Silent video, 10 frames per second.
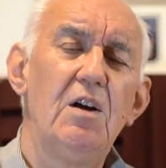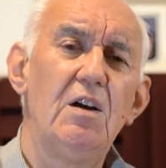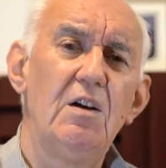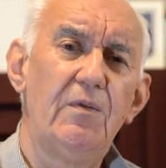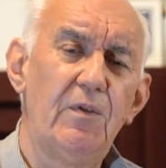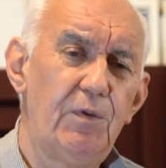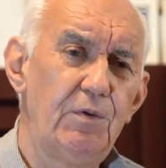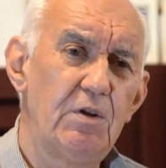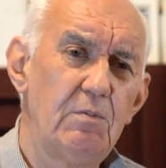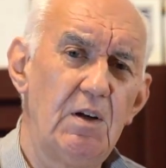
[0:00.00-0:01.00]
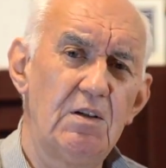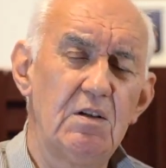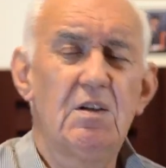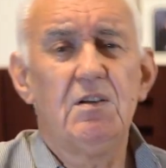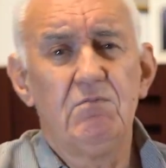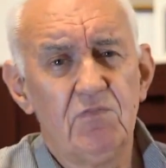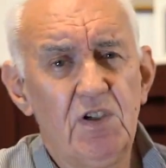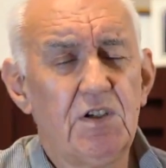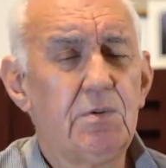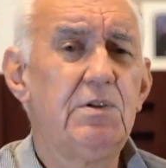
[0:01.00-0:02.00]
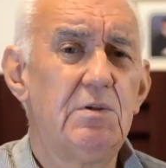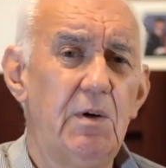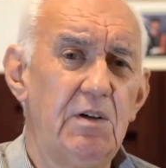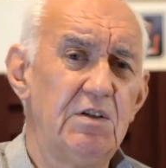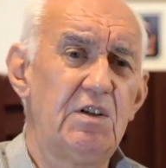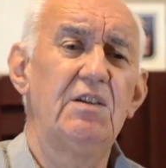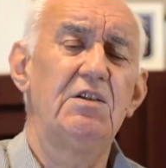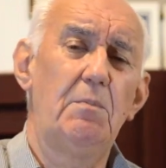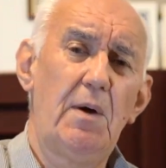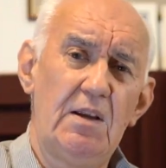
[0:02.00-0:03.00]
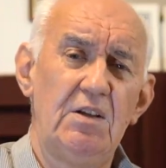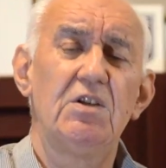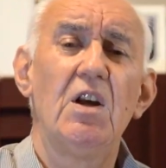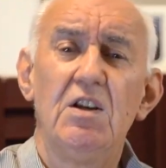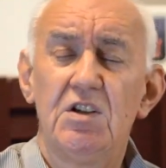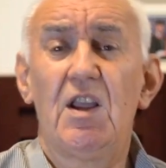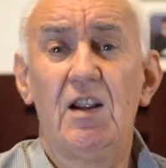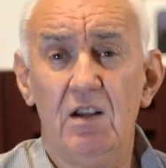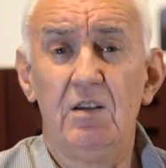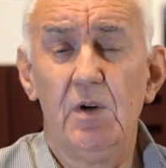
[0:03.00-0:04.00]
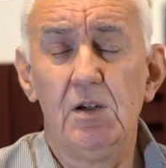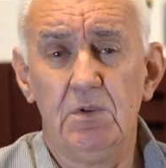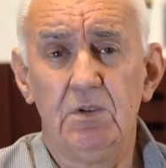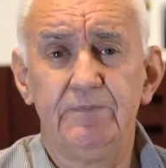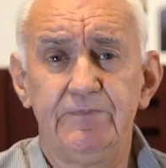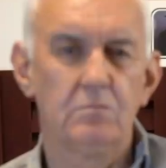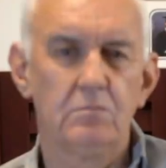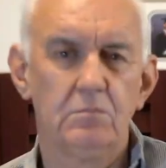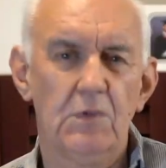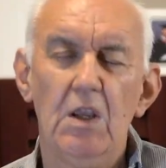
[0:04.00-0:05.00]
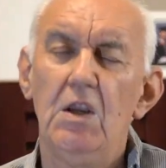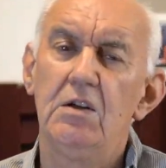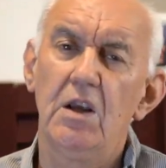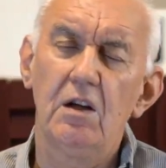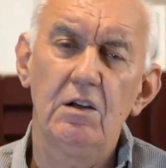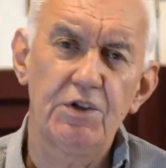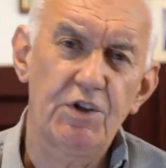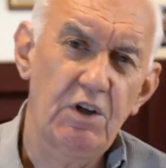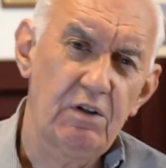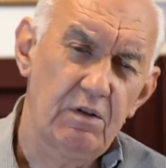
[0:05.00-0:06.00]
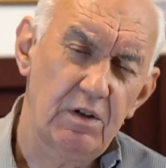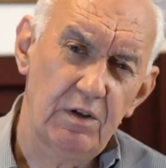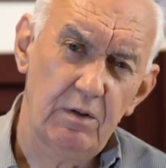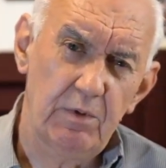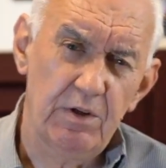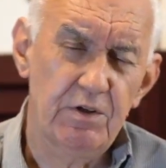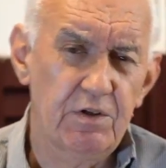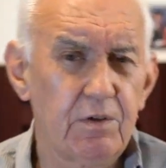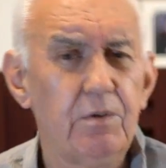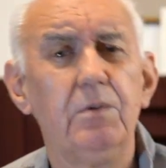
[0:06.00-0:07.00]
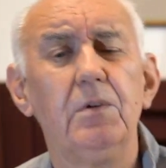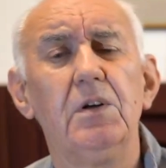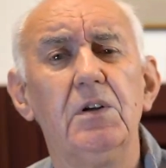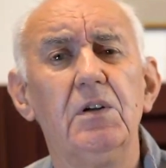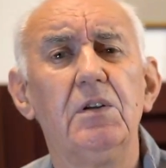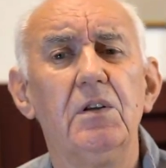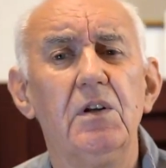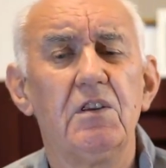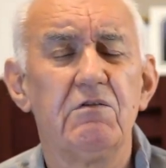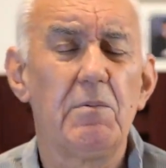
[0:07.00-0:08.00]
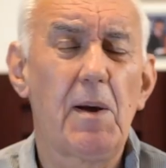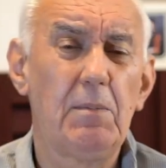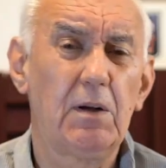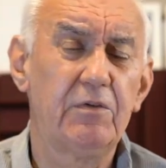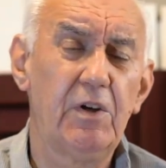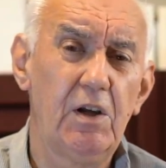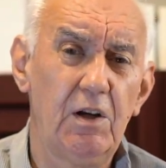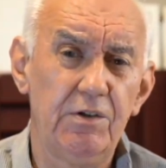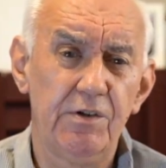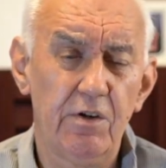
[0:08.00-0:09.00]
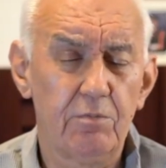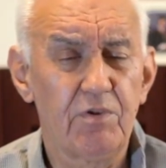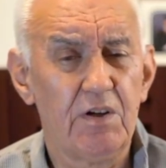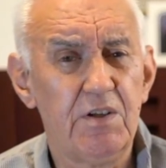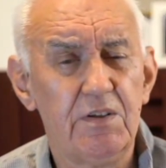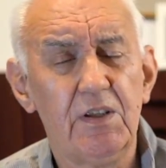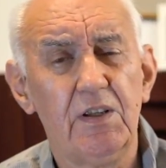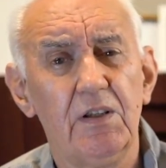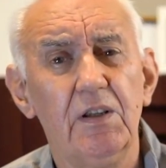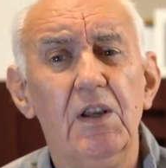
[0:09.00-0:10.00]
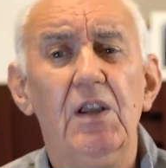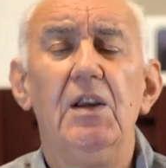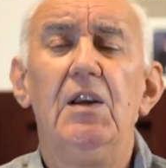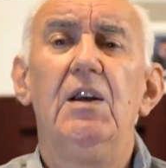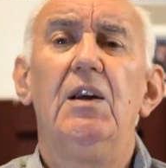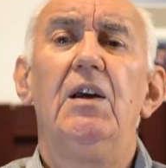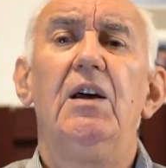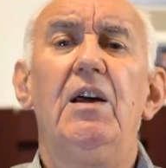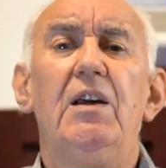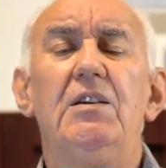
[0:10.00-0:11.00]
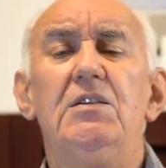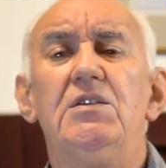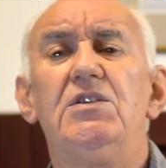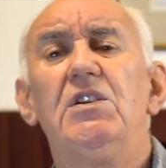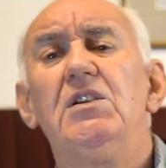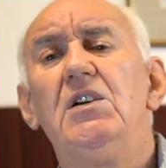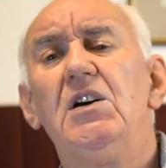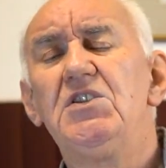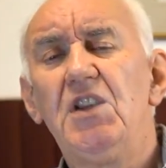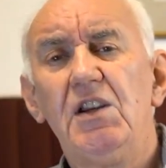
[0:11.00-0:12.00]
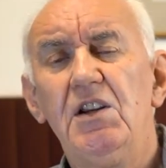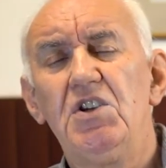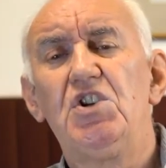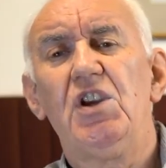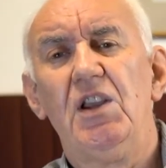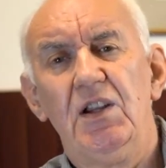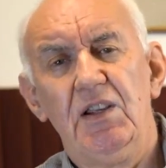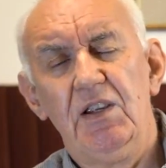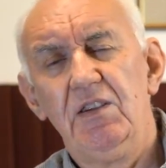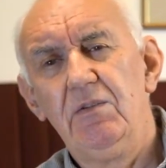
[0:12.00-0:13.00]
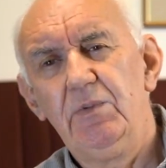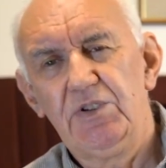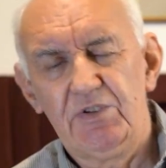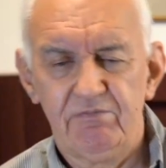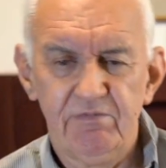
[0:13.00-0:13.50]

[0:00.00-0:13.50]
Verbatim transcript: uh, for 40 metres and really 20 metres as the bands stand at the moment. Now last year I went to uh, the Republic of Ireland and operated there and uh, I stayed in a chalet and there was